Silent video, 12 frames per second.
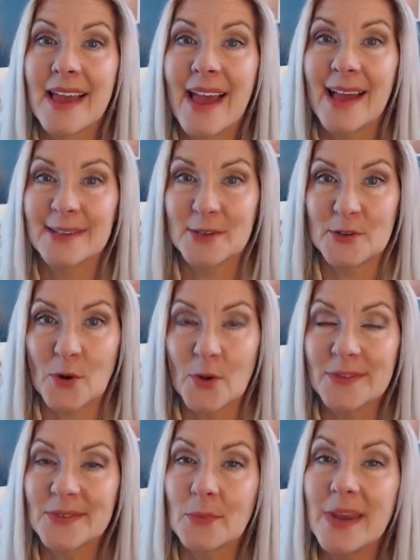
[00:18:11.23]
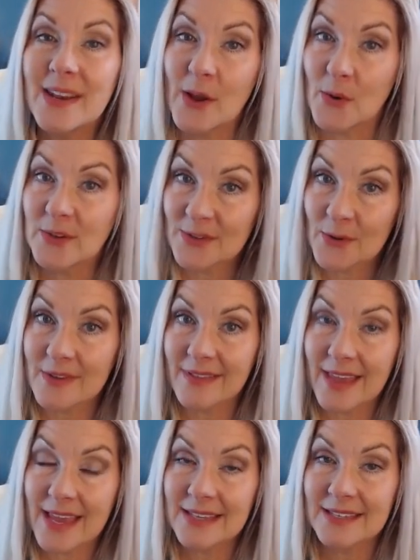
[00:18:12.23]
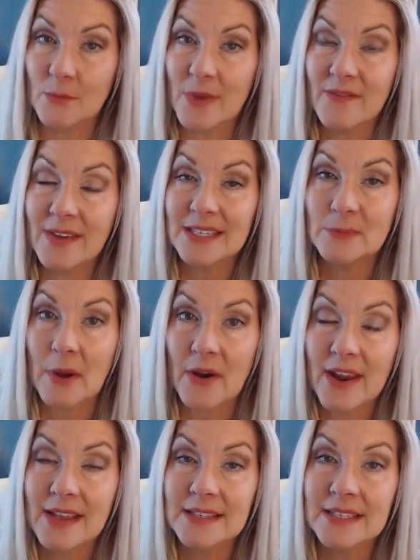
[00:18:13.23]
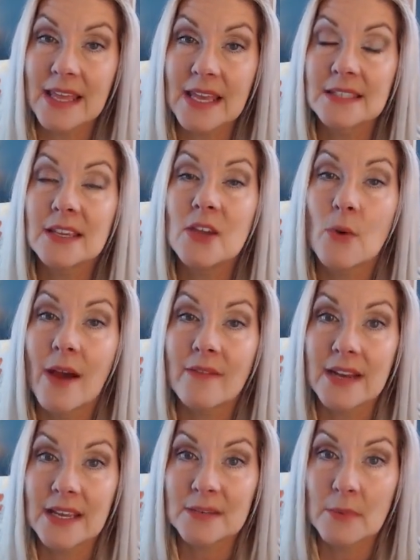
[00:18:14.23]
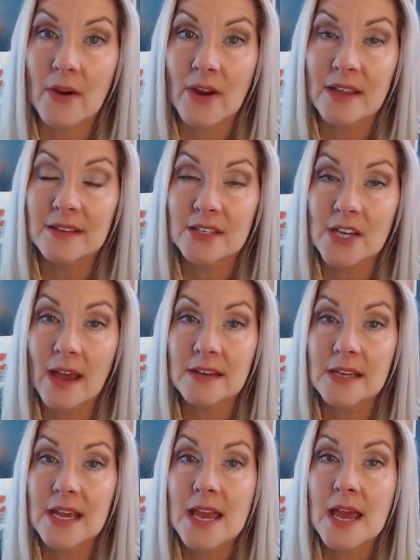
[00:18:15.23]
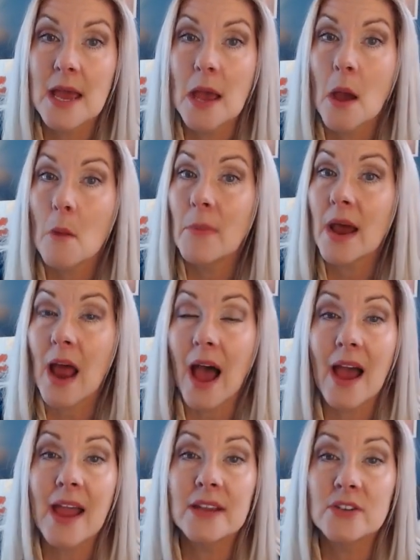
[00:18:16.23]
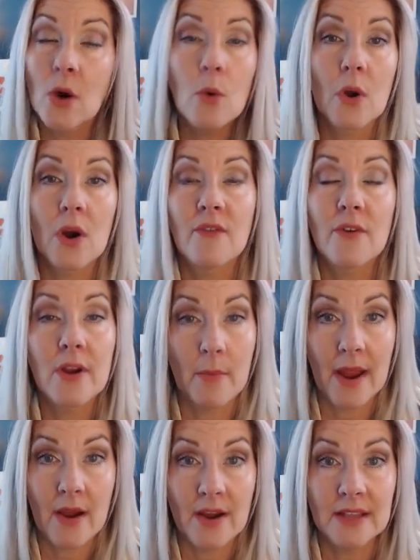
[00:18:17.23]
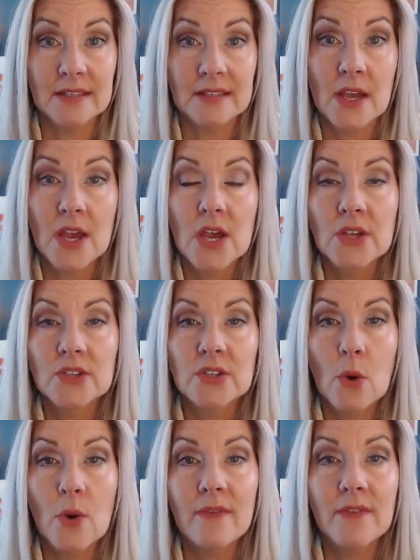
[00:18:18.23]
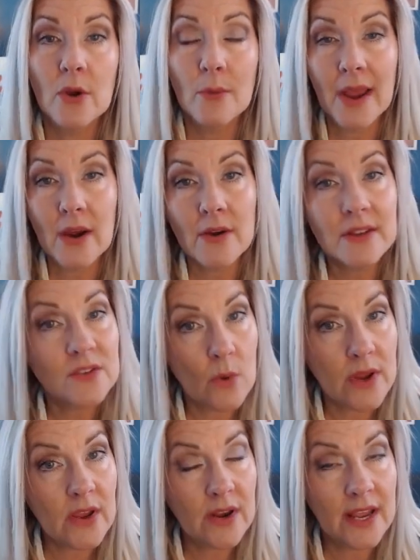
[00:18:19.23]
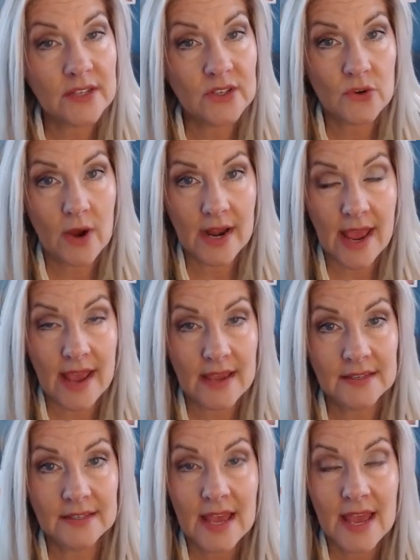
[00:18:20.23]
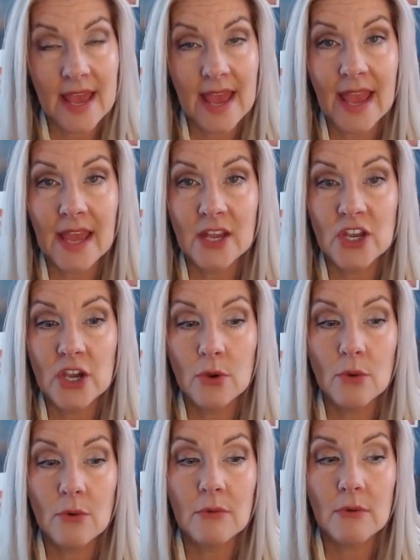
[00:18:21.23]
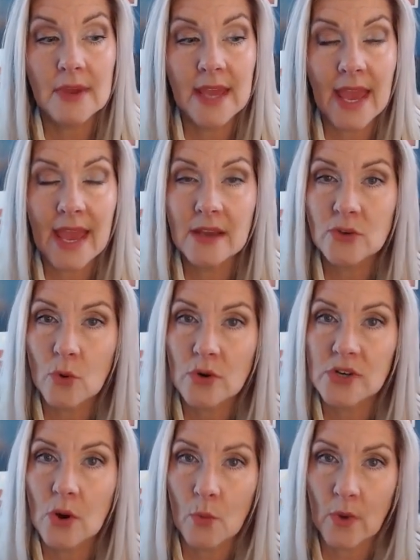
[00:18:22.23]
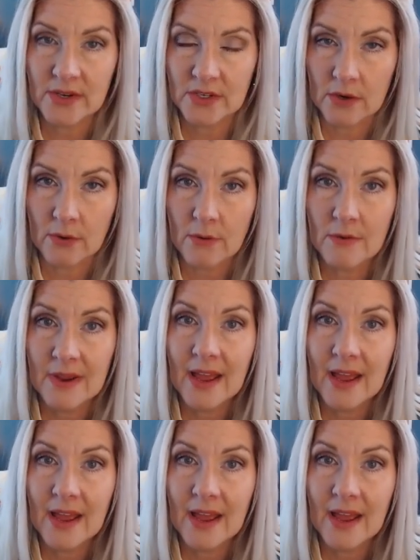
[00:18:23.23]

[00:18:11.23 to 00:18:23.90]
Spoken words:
as adults, we know certain things and we've experienced things that you haven't experienced yet, but I don't work for your parents. So if your parents want you to get straight A's and you can't or don't want to,